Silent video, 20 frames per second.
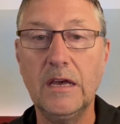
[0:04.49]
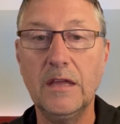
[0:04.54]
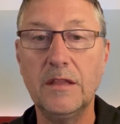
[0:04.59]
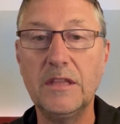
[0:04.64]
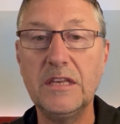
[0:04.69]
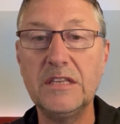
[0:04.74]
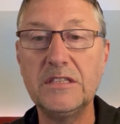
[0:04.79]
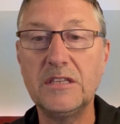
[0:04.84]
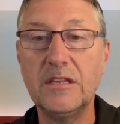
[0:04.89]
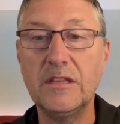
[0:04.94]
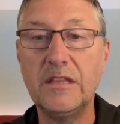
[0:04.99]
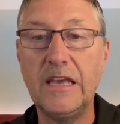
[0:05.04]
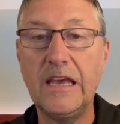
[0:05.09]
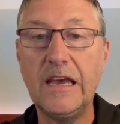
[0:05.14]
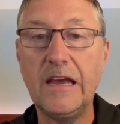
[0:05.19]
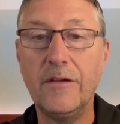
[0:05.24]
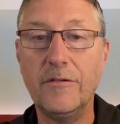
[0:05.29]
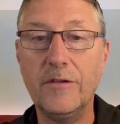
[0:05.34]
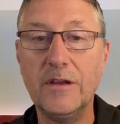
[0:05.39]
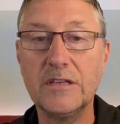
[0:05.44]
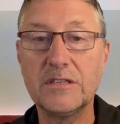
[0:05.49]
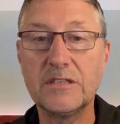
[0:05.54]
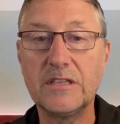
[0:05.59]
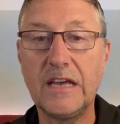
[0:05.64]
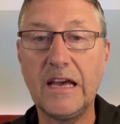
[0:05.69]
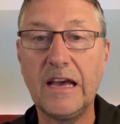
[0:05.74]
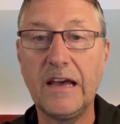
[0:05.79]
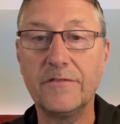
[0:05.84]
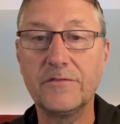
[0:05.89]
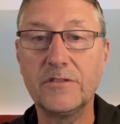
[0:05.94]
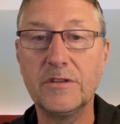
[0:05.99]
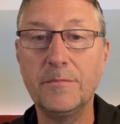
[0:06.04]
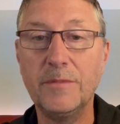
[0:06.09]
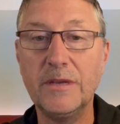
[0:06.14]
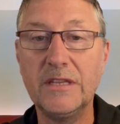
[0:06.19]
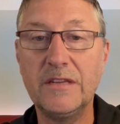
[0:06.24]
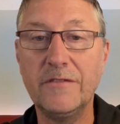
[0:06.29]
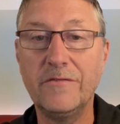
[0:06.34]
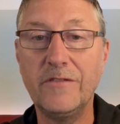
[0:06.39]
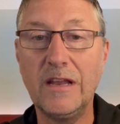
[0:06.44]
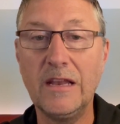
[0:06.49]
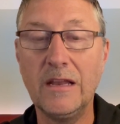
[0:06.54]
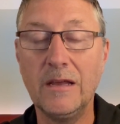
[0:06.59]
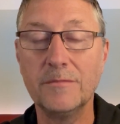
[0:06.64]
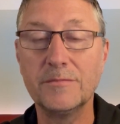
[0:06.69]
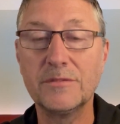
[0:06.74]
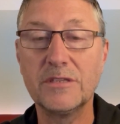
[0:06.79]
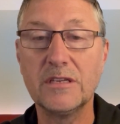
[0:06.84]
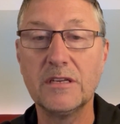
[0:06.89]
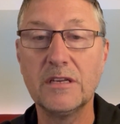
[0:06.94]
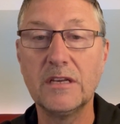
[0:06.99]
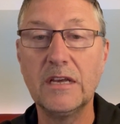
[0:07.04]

These are the areas that have to be developed